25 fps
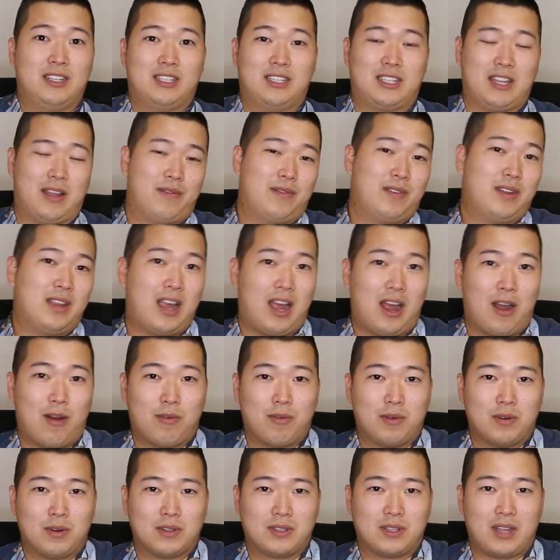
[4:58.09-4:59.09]
70
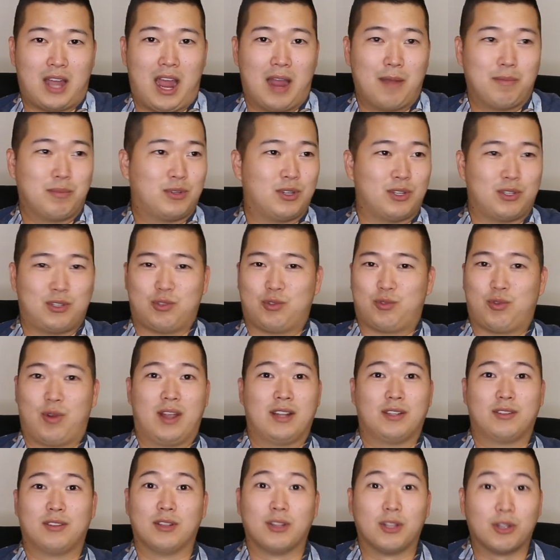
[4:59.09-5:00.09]
hours, I'm just
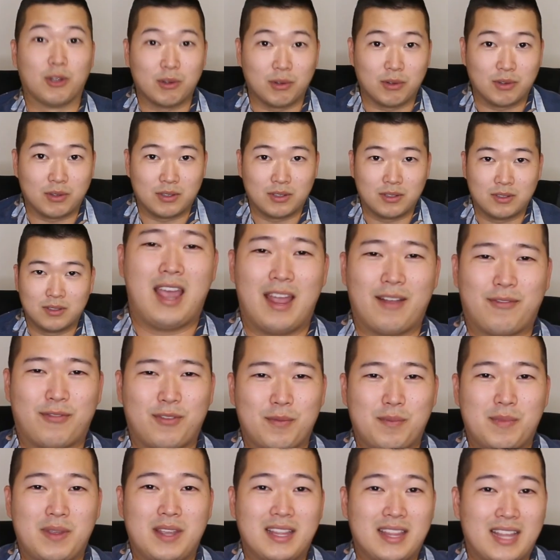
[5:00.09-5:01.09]
trying to learn. And for
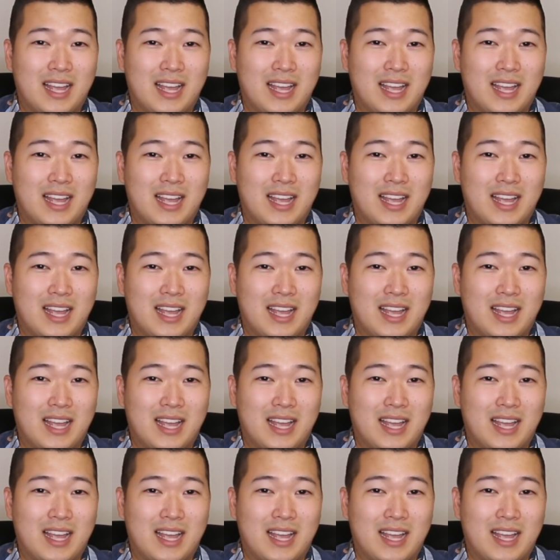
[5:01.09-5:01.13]
me,